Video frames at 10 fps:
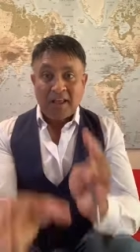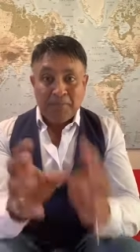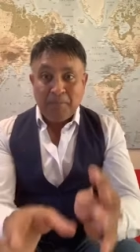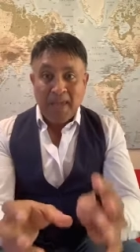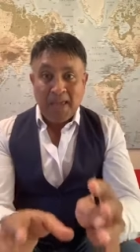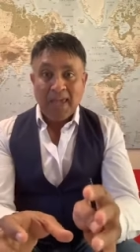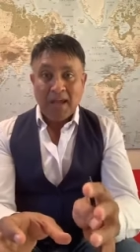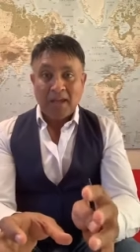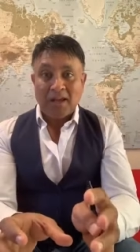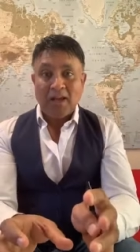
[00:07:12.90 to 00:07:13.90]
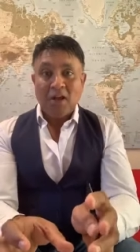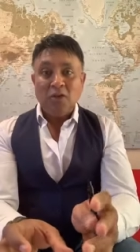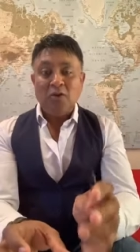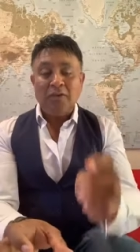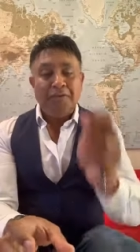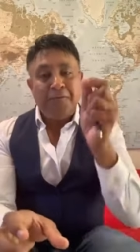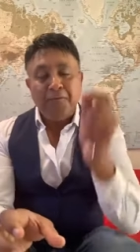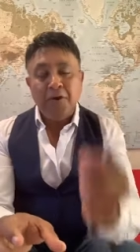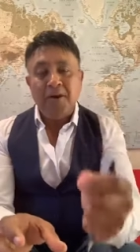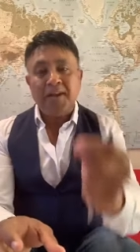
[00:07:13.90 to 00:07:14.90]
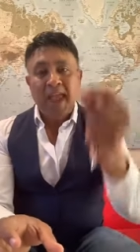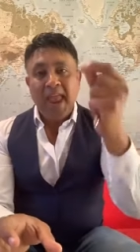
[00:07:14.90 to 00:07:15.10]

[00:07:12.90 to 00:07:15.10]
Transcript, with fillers: speaking to the front